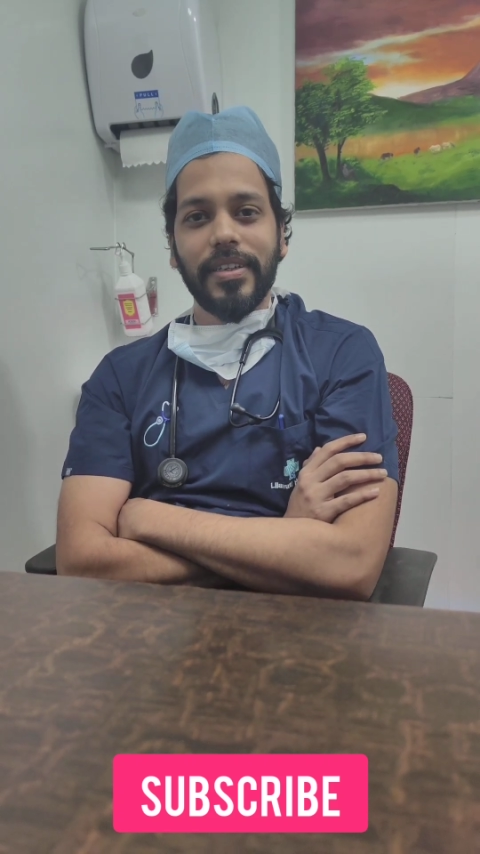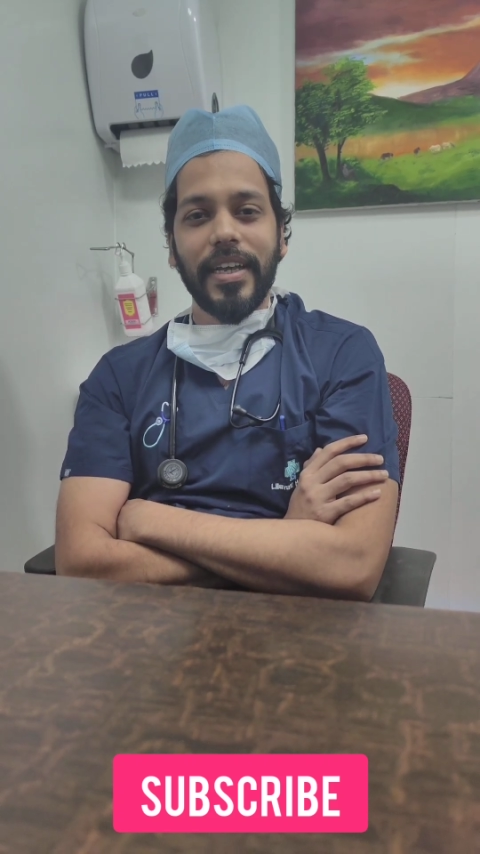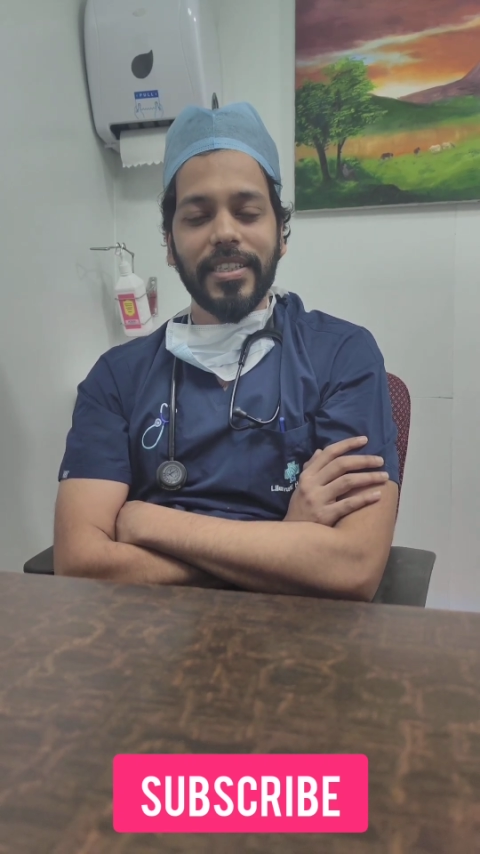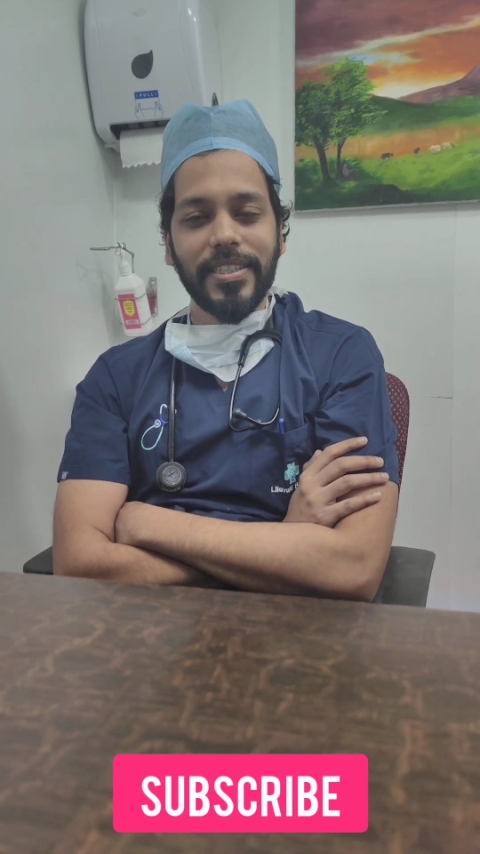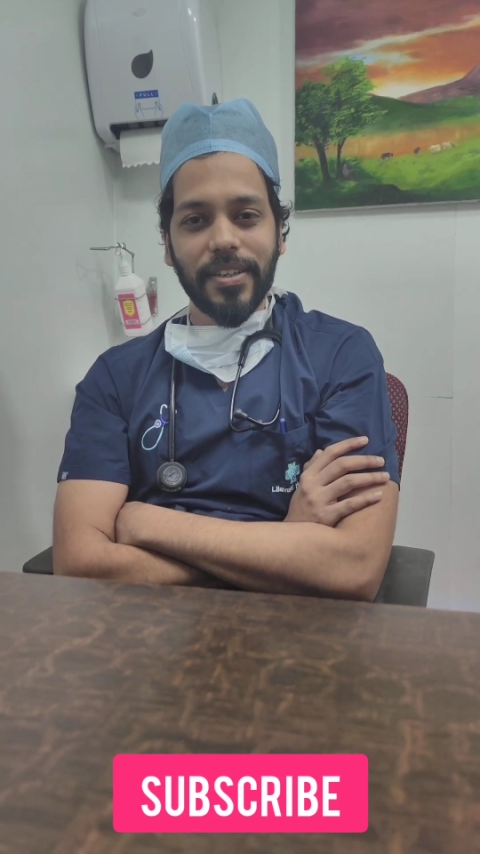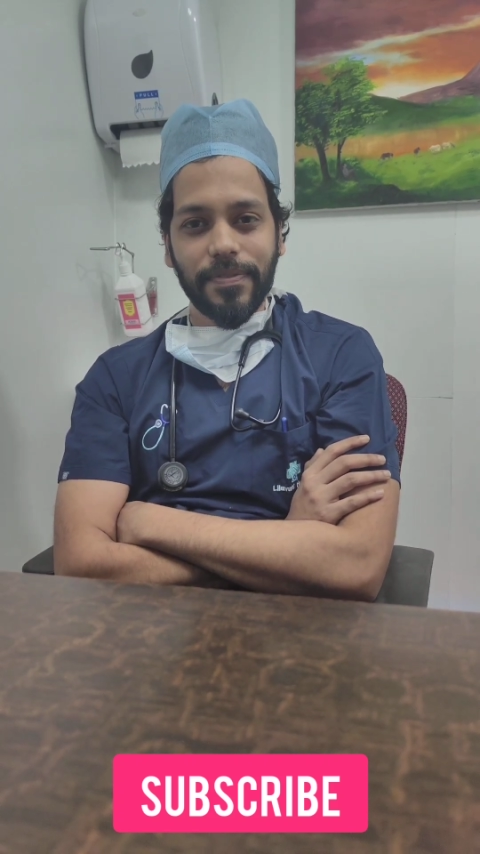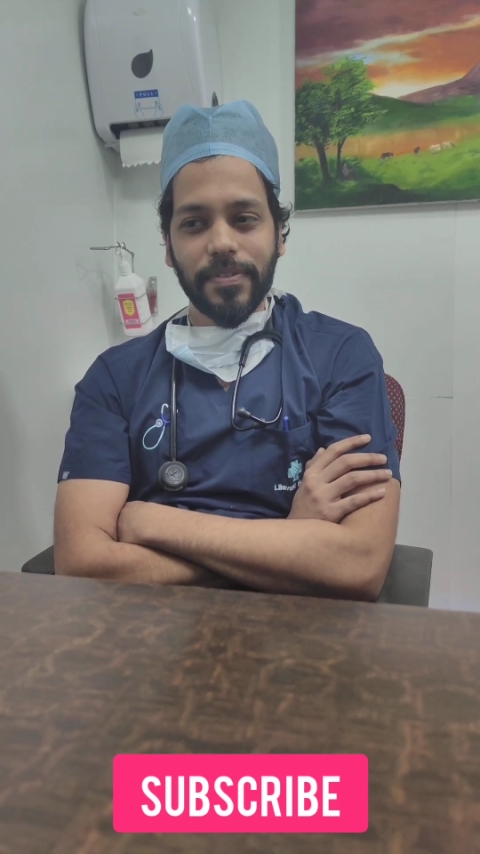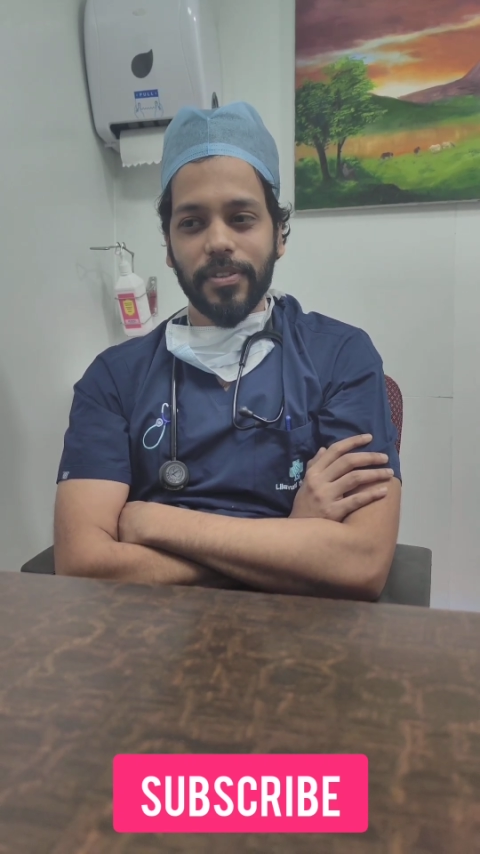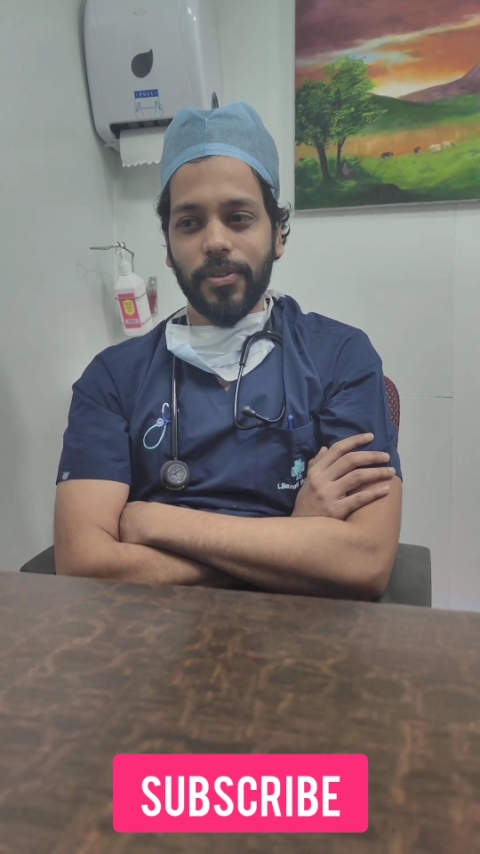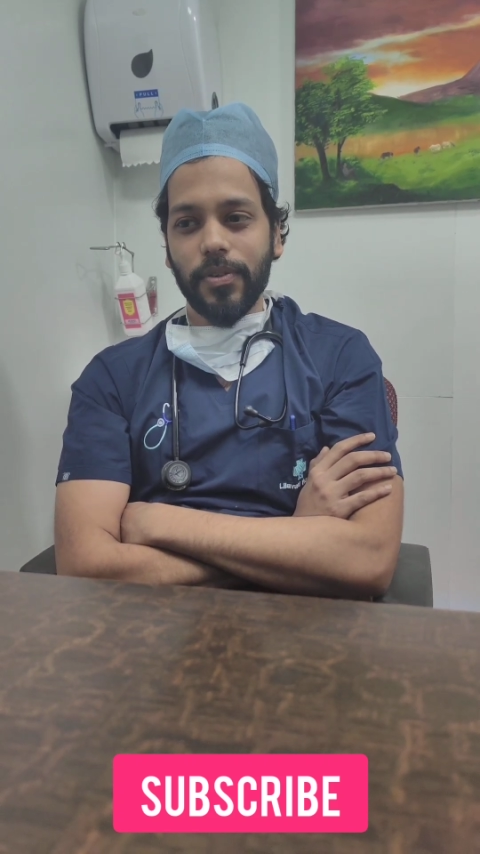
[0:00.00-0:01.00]
nice
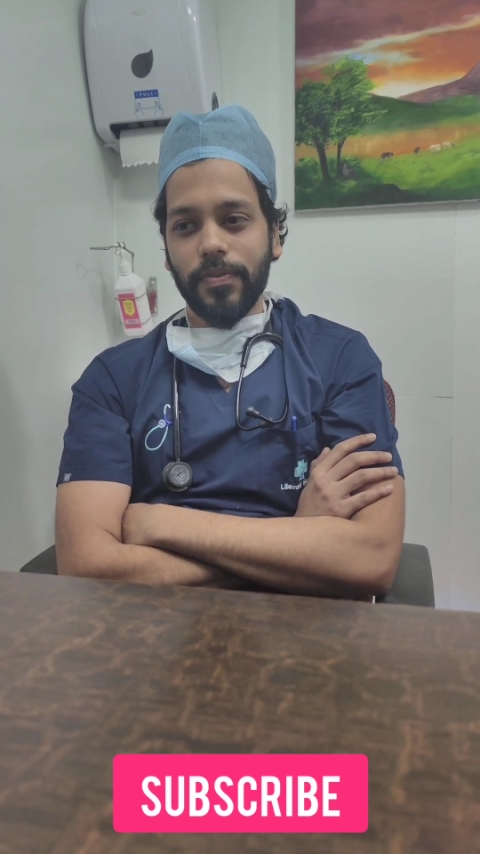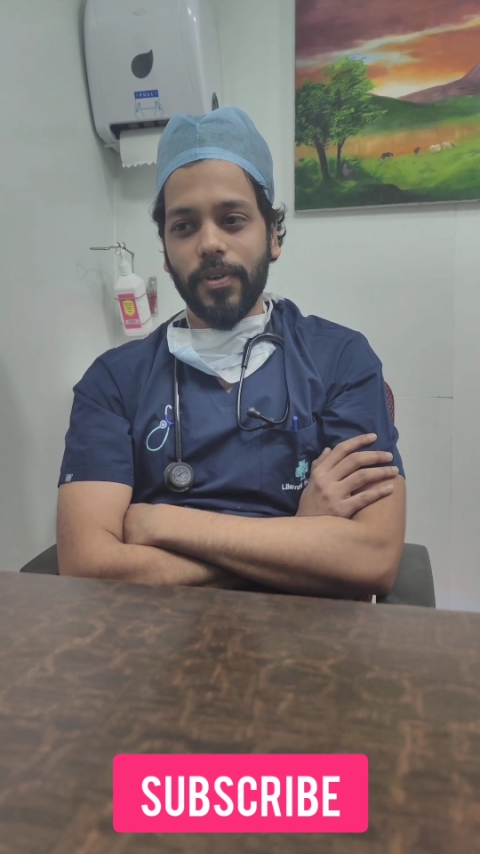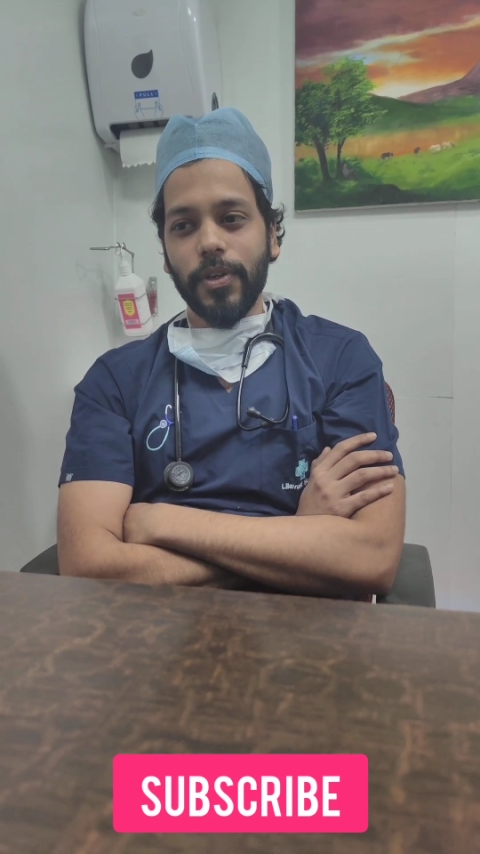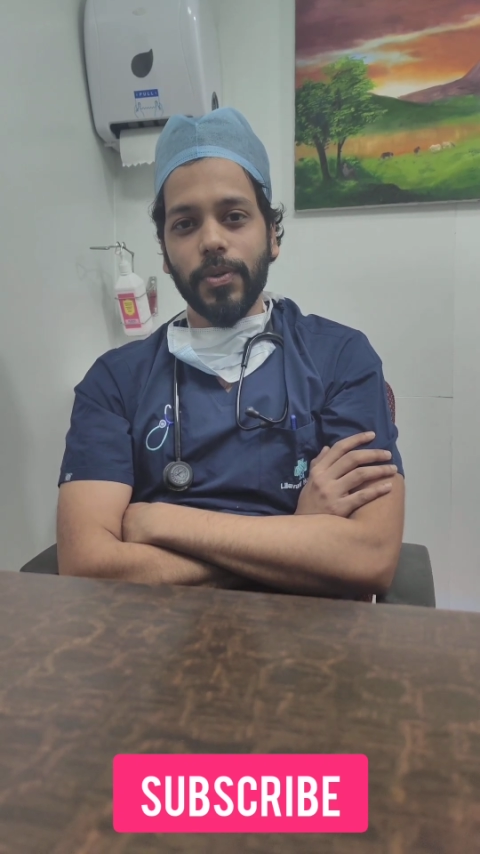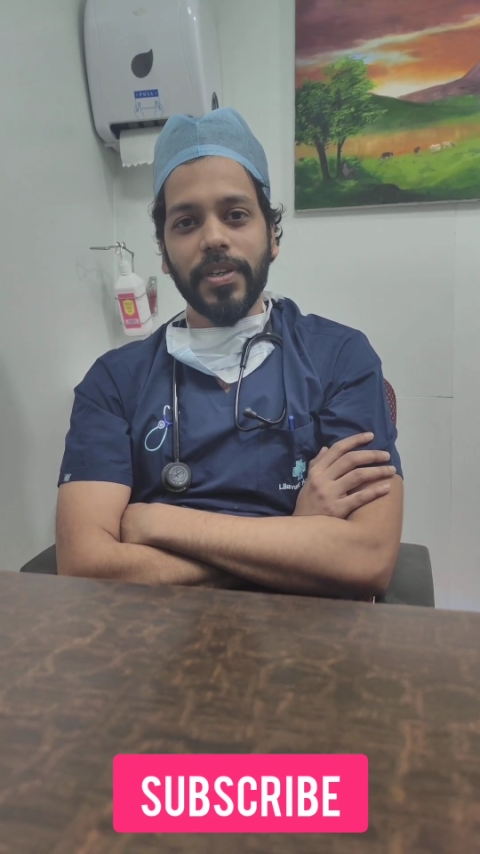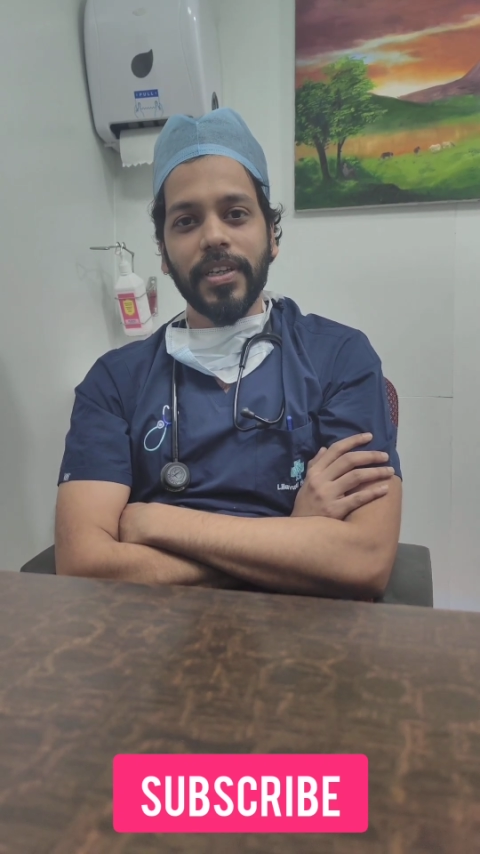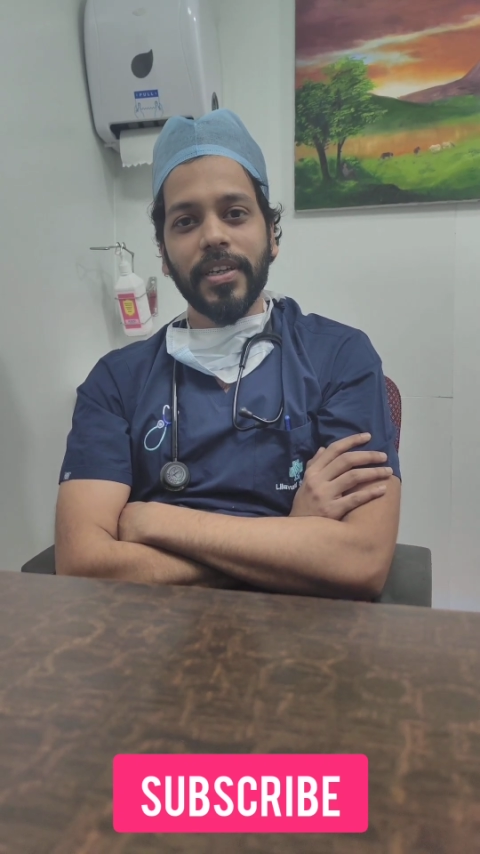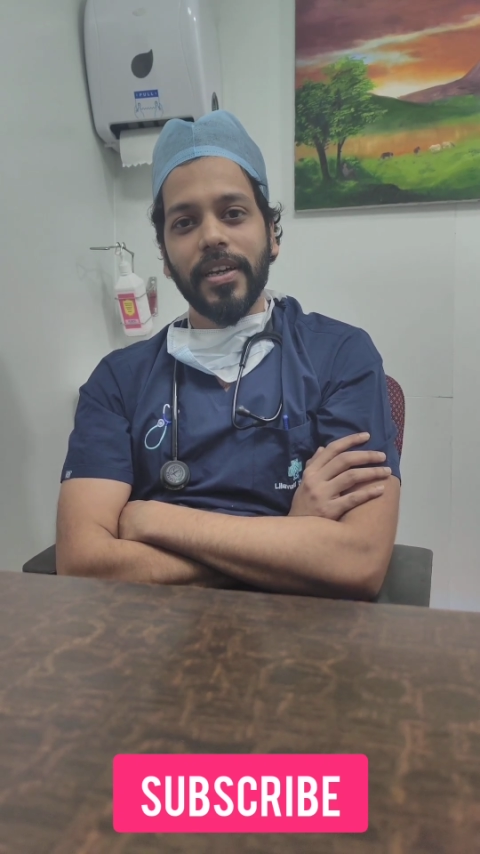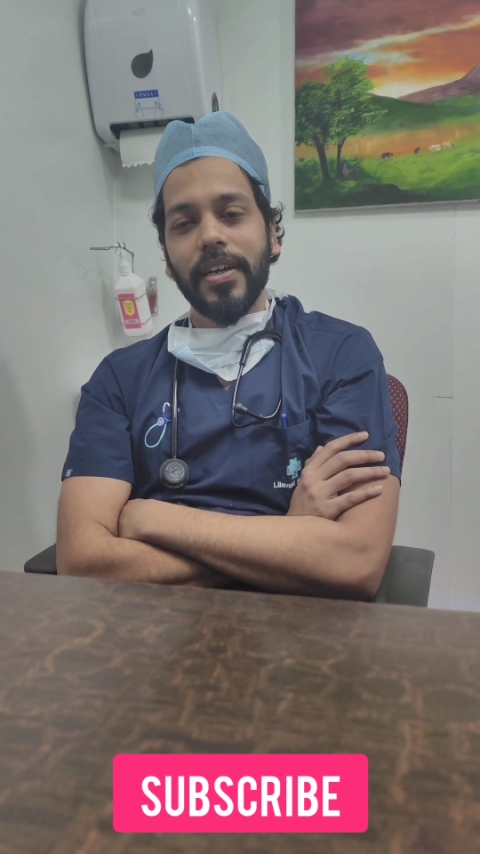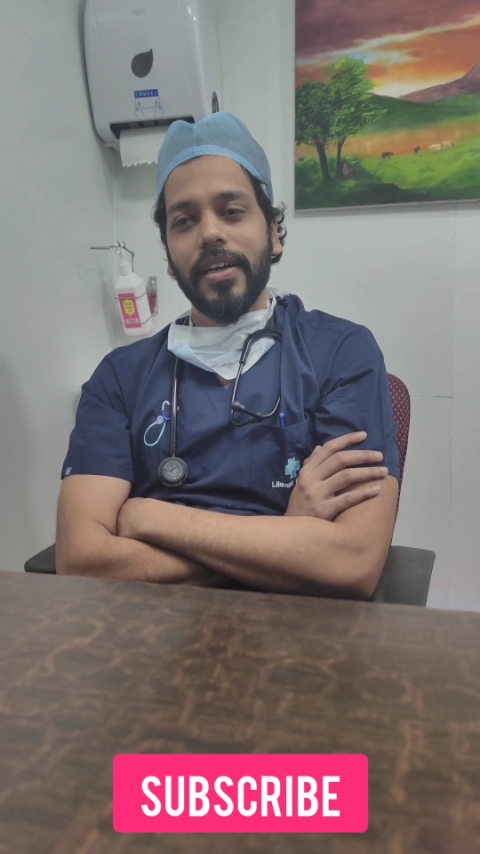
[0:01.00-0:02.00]
stuff for doing,